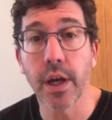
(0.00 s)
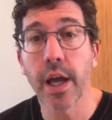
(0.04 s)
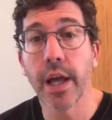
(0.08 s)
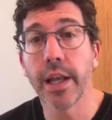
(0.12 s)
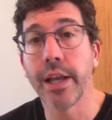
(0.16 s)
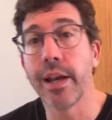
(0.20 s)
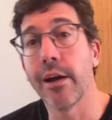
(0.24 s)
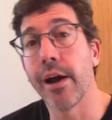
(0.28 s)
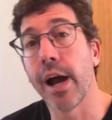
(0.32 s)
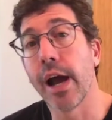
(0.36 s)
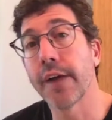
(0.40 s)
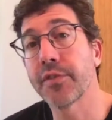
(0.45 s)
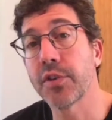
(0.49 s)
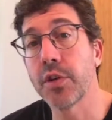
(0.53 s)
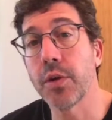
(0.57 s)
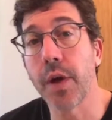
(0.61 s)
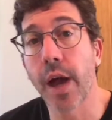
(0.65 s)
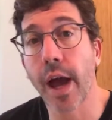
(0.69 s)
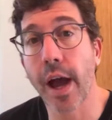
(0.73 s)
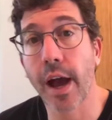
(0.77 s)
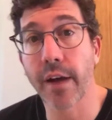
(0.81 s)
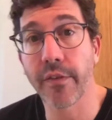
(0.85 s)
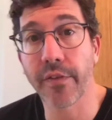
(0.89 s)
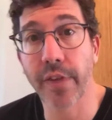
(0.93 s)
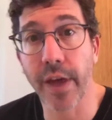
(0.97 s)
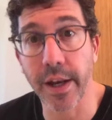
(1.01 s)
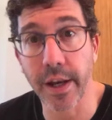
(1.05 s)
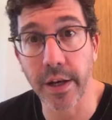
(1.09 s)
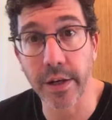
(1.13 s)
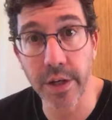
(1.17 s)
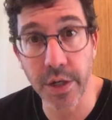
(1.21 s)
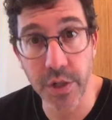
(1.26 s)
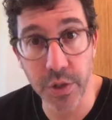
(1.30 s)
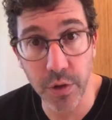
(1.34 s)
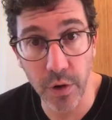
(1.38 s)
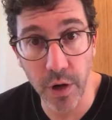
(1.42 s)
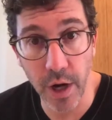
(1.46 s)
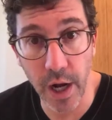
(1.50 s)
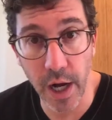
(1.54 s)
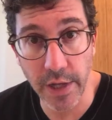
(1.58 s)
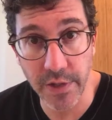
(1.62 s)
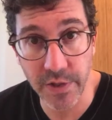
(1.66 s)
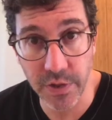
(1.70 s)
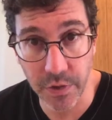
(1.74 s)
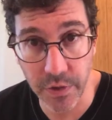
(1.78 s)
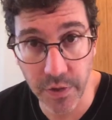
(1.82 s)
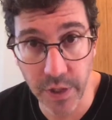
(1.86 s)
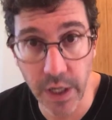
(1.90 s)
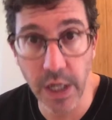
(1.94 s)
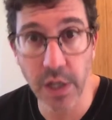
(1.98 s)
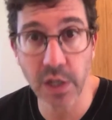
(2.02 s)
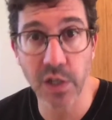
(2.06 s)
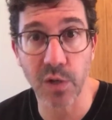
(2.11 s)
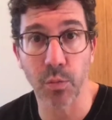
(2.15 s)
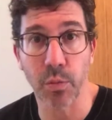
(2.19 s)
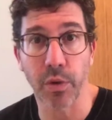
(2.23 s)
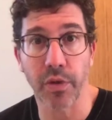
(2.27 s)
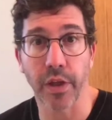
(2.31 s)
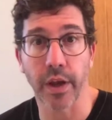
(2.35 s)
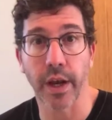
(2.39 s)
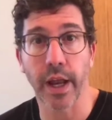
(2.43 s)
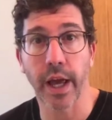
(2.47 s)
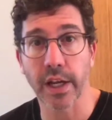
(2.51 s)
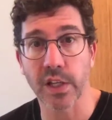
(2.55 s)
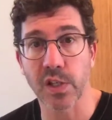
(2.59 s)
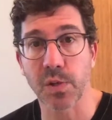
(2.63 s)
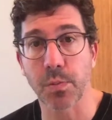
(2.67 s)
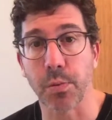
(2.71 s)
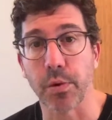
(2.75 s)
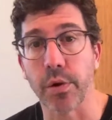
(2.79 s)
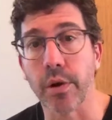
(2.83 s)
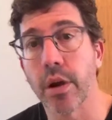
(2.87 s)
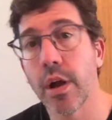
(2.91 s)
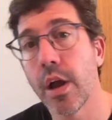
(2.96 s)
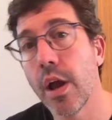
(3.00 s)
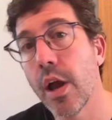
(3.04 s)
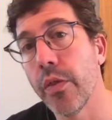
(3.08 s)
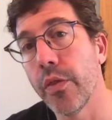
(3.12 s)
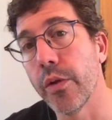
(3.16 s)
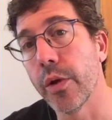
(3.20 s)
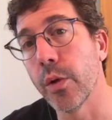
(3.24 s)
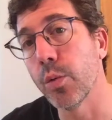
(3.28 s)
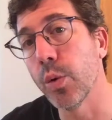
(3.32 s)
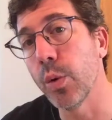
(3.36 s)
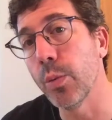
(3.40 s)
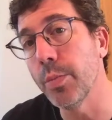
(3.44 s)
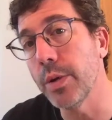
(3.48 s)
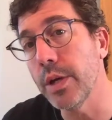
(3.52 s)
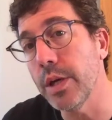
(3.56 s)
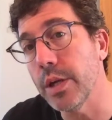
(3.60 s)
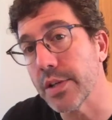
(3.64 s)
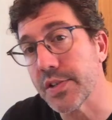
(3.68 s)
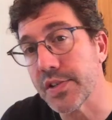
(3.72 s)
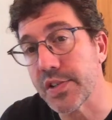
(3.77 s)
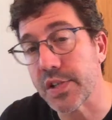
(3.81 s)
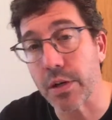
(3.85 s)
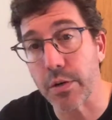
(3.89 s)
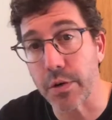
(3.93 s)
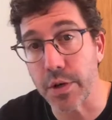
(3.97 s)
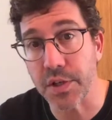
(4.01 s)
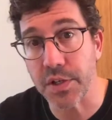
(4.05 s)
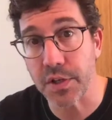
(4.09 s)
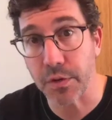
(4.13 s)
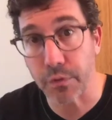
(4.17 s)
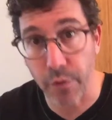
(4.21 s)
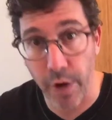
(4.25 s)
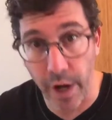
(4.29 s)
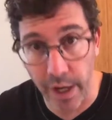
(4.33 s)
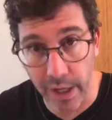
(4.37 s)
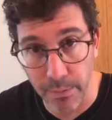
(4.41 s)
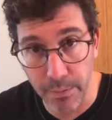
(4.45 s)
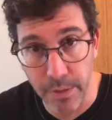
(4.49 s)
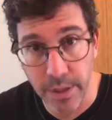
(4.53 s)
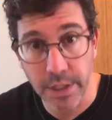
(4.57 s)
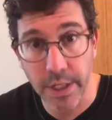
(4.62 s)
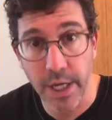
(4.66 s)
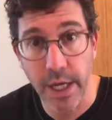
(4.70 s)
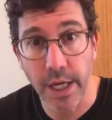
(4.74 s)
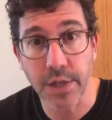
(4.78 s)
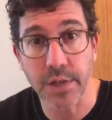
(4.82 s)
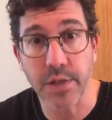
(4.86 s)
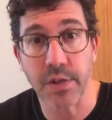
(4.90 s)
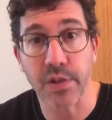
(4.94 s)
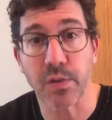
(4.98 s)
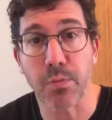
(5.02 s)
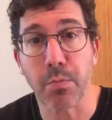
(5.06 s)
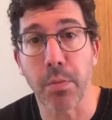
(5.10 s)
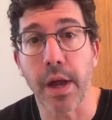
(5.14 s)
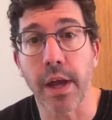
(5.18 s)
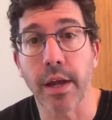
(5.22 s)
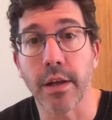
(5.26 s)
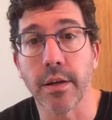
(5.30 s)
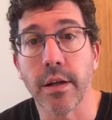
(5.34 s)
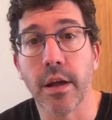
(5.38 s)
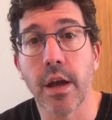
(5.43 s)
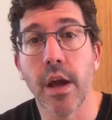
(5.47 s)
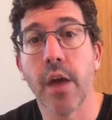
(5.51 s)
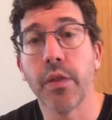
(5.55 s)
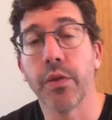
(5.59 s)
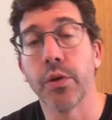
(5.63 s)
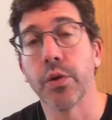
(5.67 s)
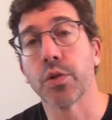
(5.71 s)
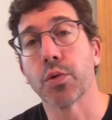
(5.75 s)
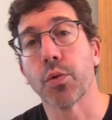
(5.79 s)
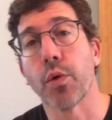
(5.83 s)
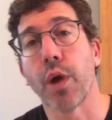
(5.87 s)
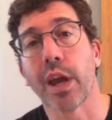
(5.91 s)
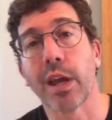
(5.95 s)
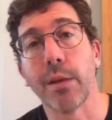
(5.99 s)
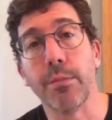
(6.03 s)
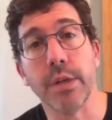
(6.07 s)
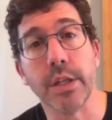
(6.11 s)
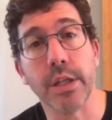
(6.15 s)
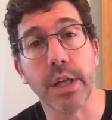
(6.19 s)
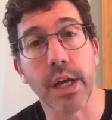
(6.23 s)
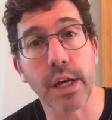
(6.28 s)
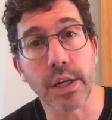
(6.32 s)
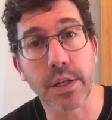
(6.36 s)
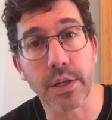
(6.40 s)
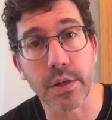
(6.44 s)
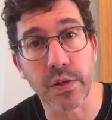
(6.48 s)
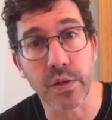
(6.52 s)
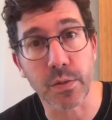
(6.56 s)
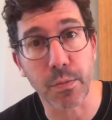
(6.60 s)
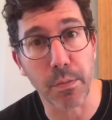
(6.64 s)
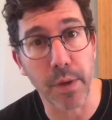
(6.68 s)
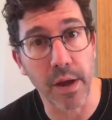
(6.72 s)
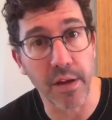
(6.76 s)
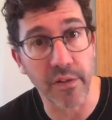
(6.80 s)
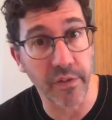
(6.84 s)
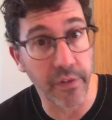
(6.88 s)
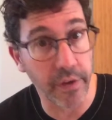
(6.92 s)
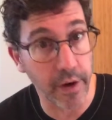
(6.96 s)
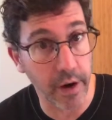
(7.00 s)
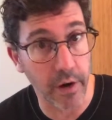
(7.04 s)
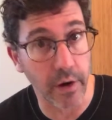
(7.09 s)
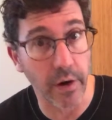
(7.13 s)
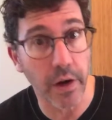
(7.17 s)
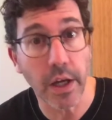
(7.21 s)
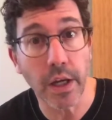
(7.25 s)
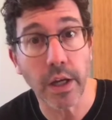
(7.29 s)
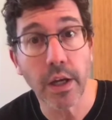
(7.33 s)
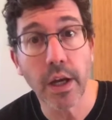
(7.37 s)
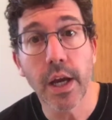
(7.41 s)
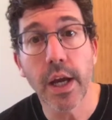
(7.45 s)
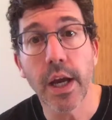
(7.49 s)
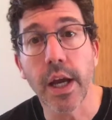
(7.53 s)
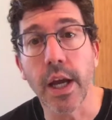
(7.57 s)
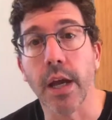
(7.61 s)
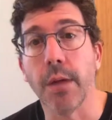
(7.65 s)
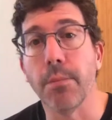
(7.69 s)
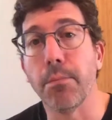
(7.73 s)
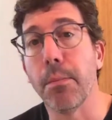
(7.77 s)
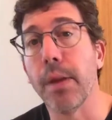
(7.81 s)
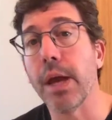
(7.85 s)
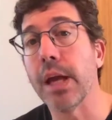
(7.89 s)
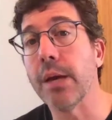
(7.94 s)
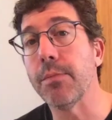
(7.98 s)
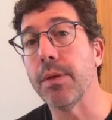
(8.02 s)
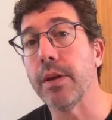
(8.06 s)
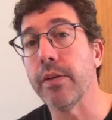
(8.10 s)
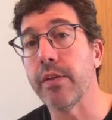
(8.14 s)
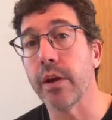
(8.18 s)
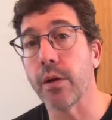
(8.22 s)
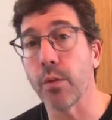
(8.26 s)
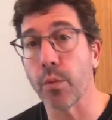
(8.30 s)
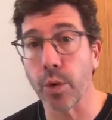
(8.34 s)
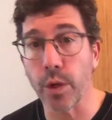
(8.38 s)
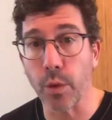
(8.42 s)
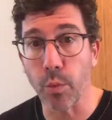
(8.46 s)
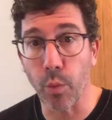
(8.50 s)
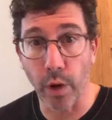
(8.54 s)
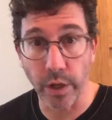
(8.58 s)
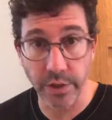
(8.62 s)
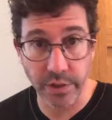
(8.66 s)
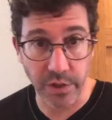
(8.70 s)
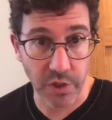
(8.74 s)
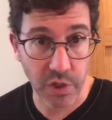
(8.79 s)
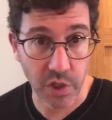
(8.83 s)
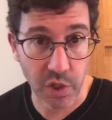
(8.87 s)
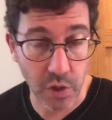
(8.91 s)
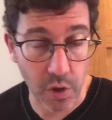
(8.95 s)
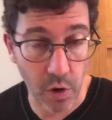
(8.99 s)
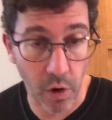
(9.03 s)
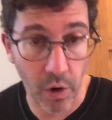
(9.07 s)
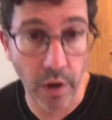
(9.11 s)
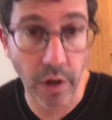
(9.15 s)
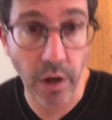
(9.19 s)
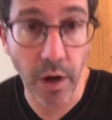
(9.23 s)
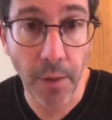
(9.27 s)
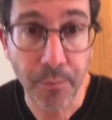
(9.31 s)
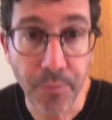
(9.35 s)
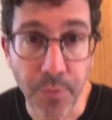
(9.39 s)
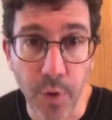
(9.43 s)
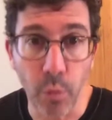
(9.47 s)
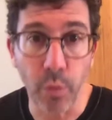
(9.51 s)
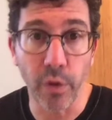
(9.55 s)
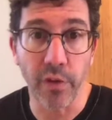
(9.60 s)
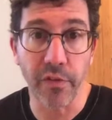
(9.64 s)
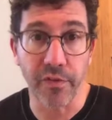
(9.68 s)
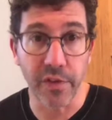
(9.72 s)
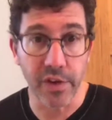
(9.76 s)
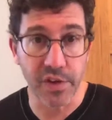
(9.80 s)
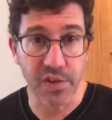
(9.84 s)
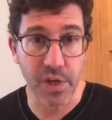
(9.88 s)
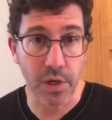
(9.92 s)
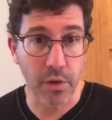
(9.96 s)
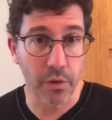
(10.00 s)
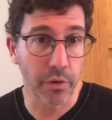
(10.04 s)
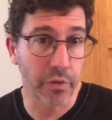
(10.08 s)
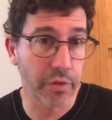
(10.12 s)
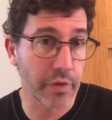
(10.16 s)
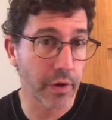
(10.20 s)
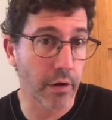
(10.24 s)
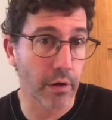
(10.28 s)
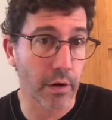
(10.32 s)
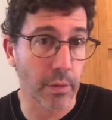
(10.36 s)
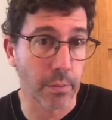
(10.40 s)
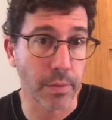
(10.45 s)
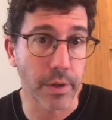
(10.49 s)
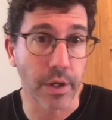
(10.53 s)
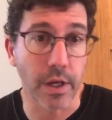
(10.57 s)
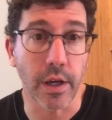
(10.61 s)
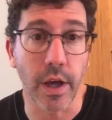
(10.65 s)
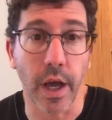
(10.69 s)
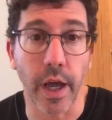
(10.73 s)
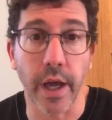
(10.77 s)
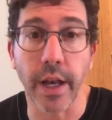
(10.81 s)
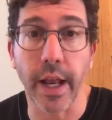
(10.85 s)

Now, after you have that initial consultation with an expert, there will be a series of recommendations made. Those recommendations may vary. It may be that we want to start with physical therapy and